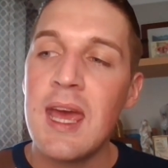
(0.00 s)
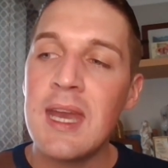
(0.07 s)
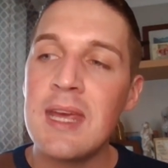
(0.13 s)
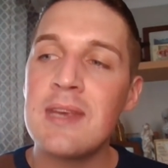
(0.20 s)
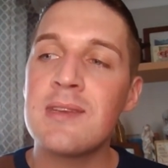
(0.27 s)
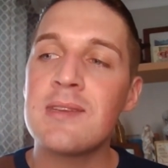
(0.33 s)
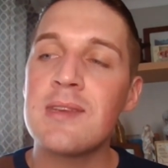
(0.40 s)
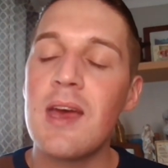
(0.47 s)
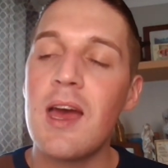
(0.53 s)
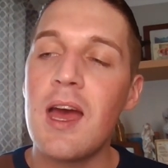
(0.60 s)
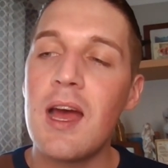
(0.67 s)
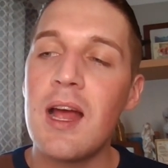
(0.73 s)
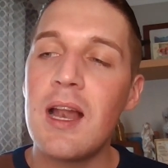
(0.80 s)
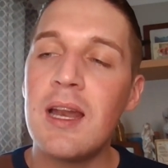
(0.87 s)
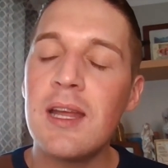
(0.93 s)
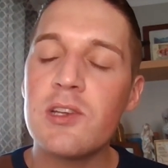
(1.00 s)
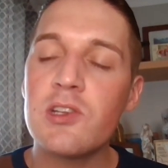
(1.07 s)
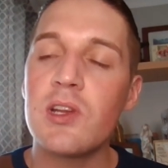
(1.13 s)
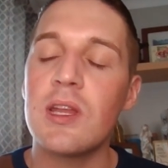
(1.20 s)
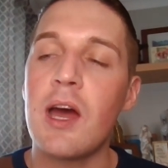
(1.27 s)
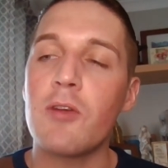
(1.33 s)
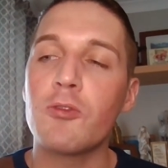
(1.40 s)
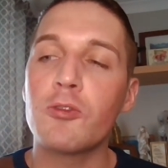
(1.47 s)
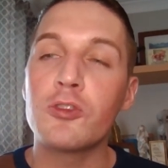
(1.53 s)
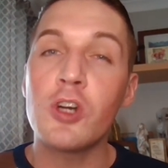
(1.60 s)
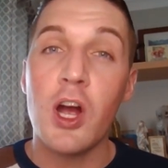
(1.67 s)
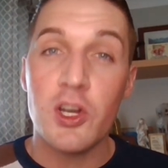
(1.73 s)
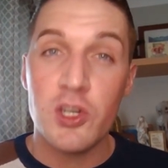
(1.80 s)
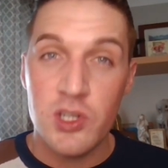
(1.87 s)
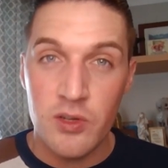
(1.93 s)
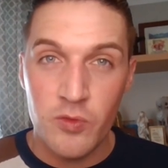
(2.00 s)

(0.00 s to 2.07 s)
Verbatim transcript: It is literally that rush